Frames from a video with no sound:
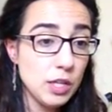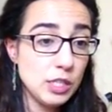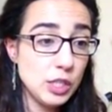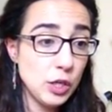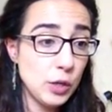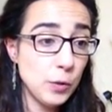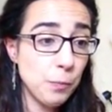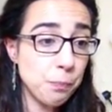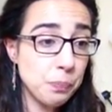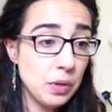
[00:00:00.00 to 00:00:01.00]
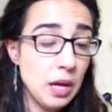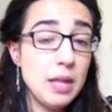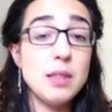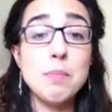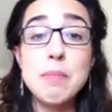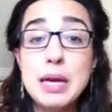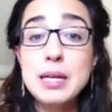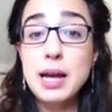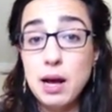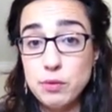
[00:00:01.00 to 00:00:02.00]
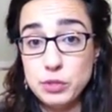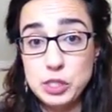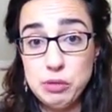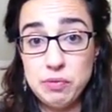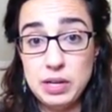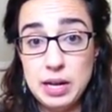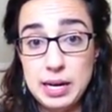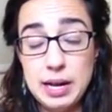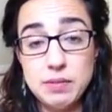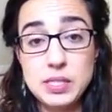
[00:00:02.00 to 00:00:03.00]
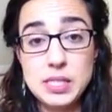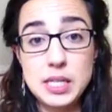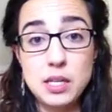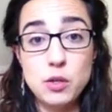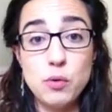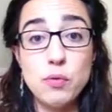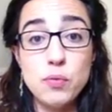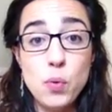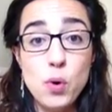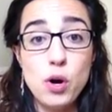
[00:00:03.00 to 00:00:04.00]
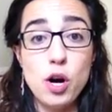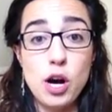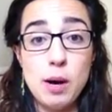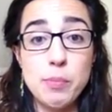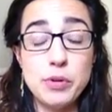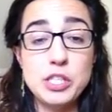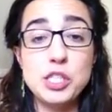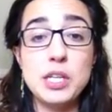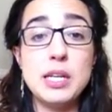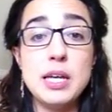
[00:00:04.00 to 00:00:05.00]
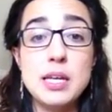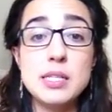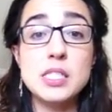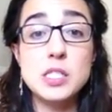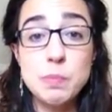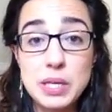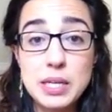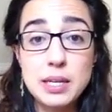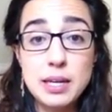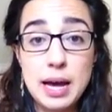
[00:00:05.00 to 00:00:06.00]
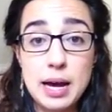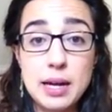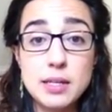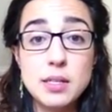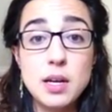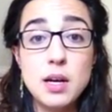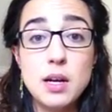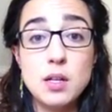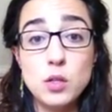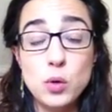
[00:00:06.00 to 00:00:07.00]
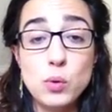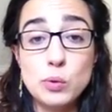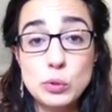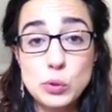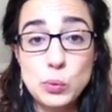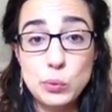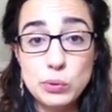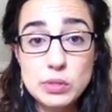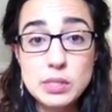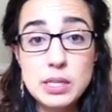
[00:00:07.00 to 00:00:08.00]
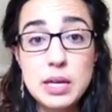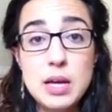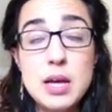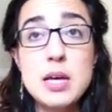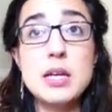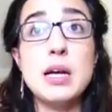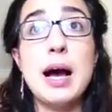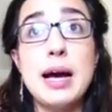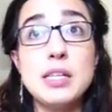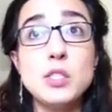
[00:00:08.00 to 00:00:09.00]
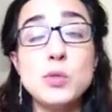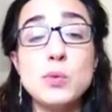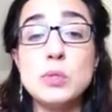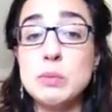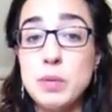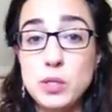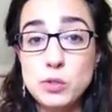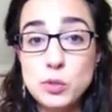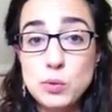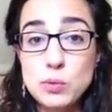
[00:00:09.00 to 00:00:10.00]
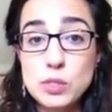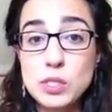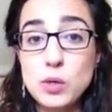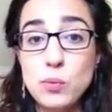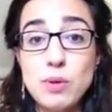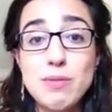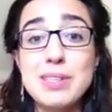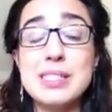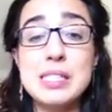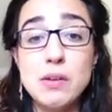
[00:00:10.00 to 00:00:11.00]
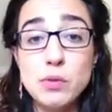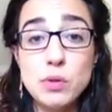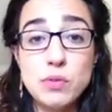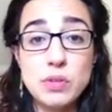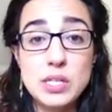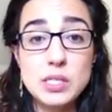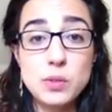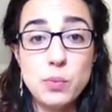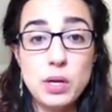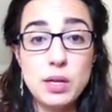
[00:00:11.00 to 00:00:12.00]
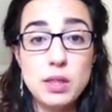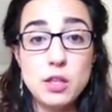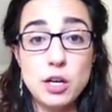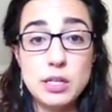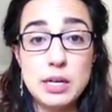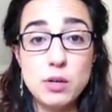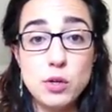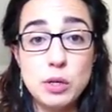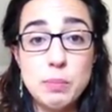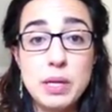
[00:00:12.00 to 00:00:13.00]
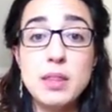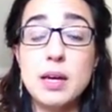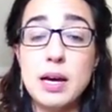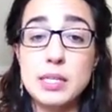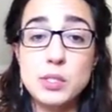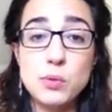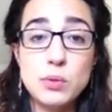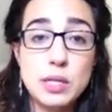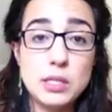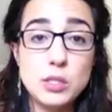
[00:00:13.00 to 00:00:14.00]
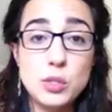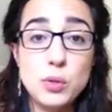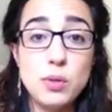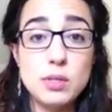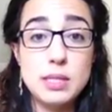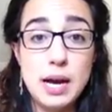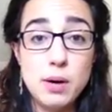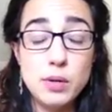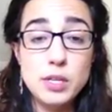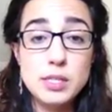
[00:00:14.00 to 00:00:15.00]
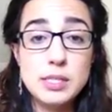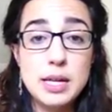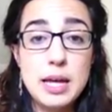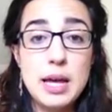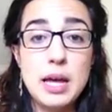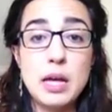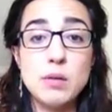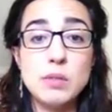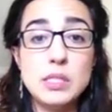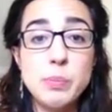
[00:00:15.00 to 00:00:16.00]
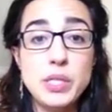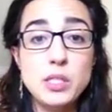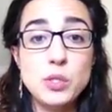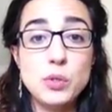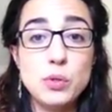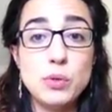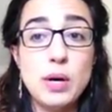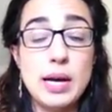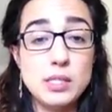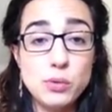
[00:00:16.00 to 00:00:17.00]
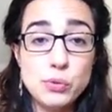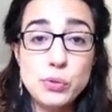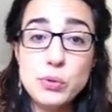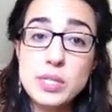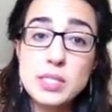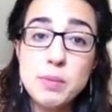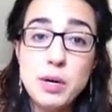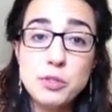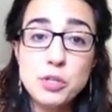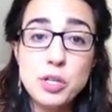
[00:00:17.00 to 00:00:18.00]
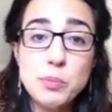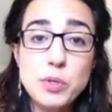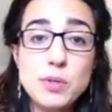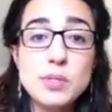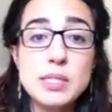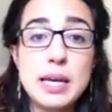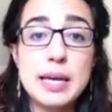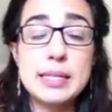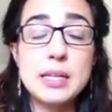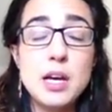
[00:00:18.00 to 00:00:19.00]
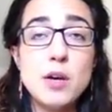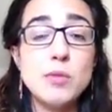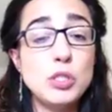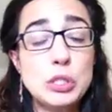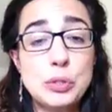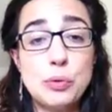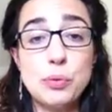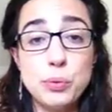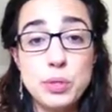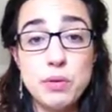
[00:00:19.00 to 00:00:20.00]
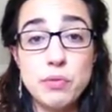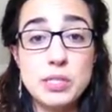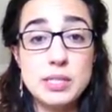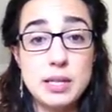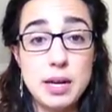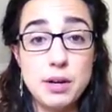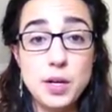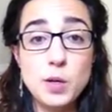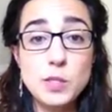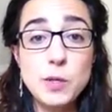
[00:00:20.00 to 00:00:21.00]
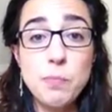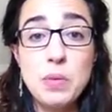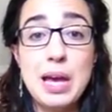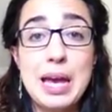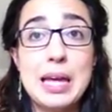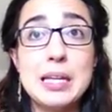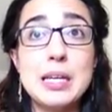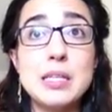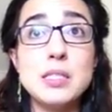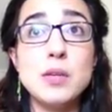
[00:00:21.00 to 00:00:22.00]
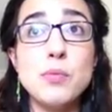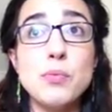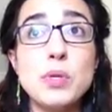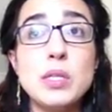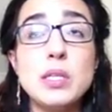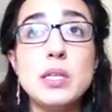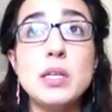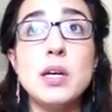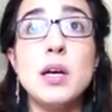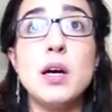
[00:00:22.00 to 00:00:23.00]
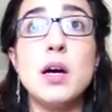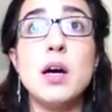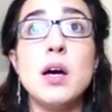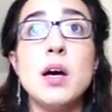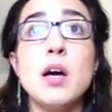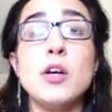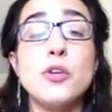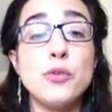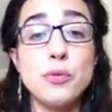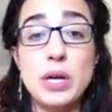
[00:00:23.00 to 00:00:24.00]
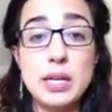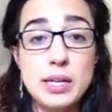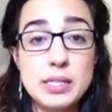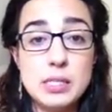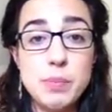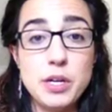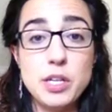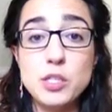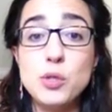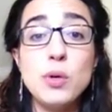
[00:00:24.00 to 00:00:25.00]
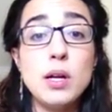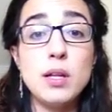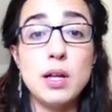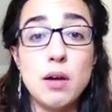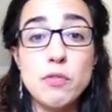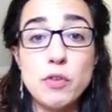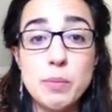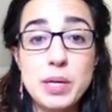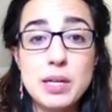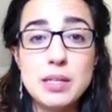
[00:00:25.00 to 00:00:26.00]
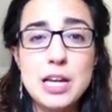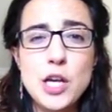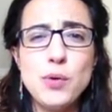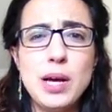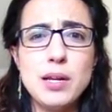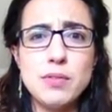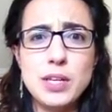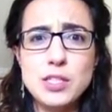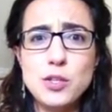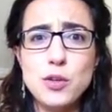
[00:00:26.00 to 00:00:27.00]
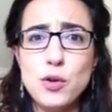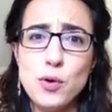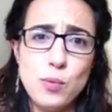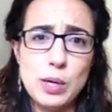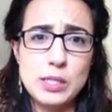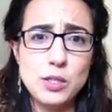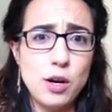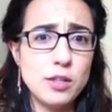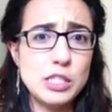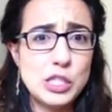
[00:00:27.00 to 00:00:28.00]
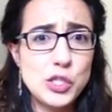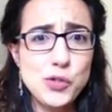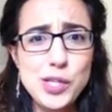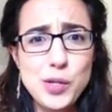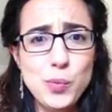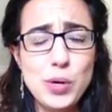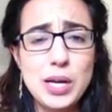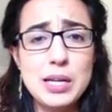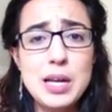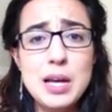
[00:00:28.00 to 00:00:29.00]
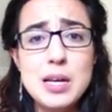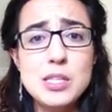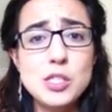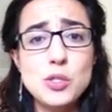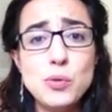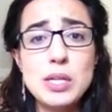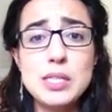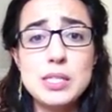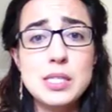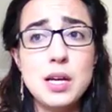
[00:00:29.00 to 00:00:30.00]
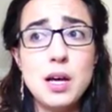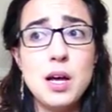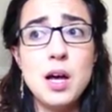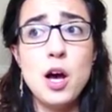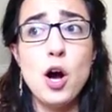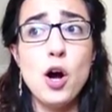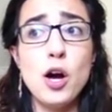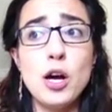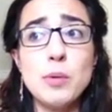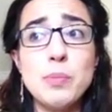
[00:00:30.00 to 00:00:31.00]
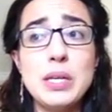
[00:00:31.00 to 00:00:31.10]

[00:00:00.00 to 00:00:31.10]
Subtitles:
So the main outreach event, I'd have to say though, for our operation is speaking at local schools, high schools, middle schools. We've done several events with Darnell Cookman, the high school next to the towers, and we speak to high school students about drug abuse, and we just go through different scenarios, and it's a really great experience. You get a lot from it. You kind of get to know what's on the street, what students are